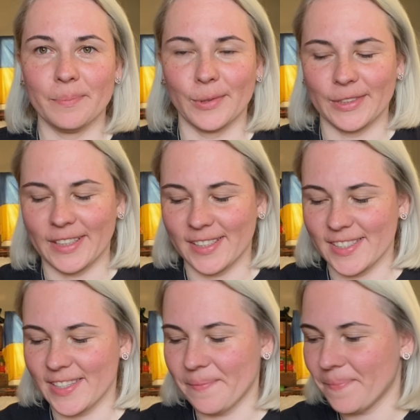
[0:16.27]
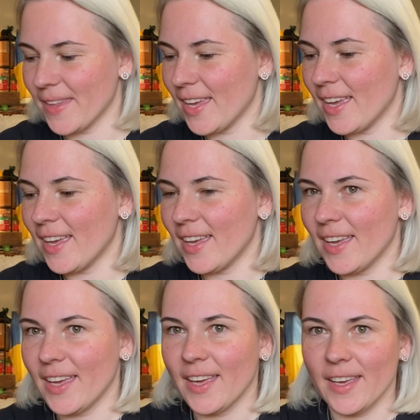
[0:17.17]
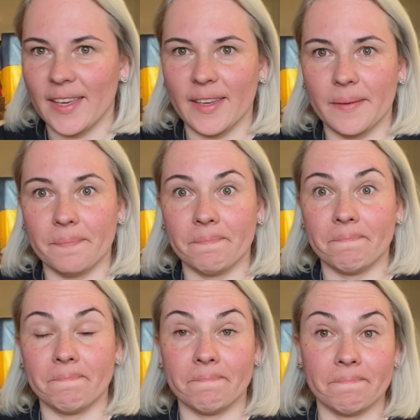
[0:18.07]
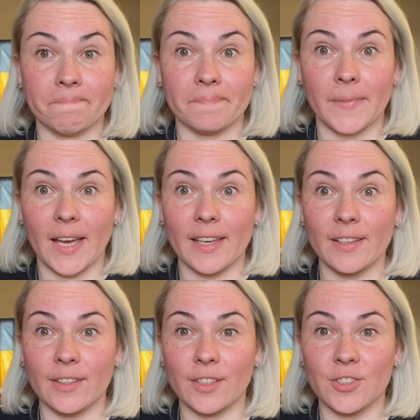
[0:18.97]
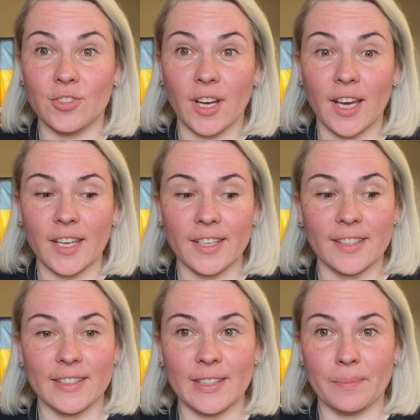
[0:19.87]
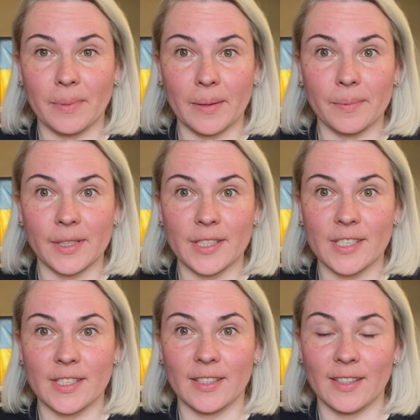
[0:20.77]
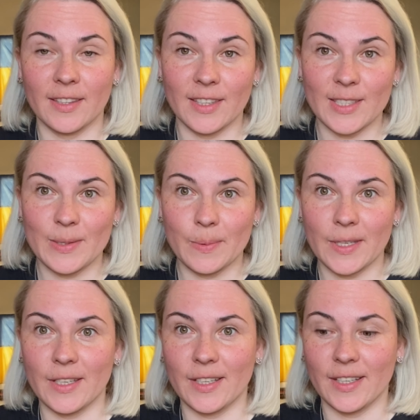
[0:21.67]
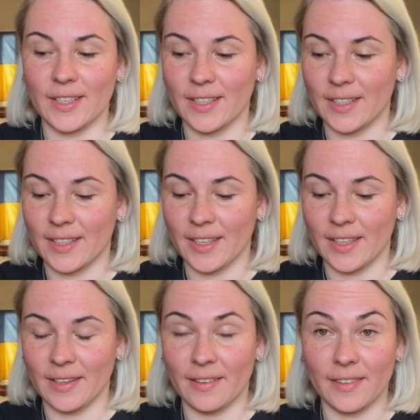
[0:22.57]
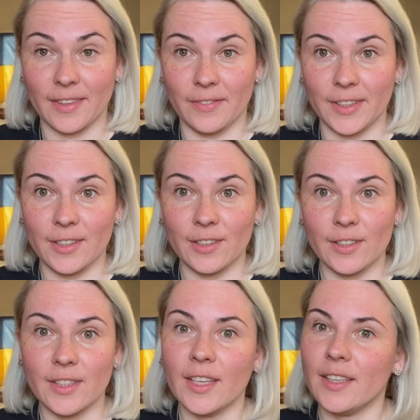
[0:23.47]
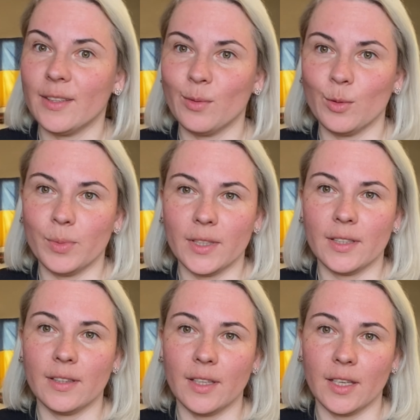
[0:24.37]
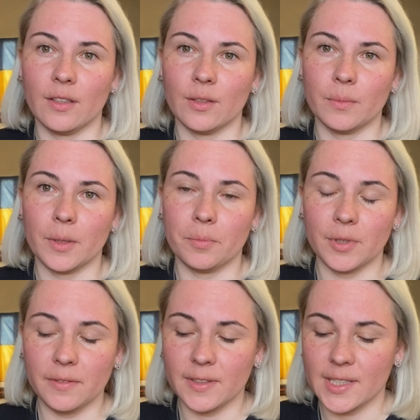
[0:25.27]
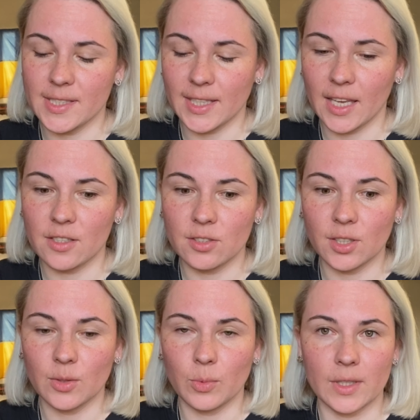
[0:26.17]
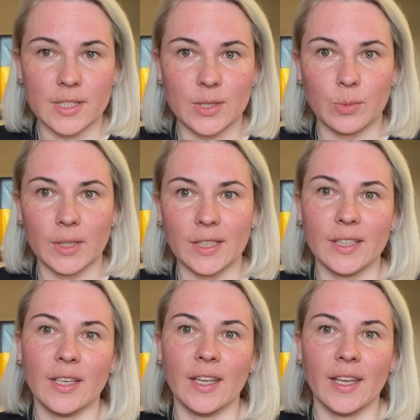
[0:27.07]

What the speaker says: podcast. I'm gonna try to publish this week the video that it will be like on my previous schedule once a week,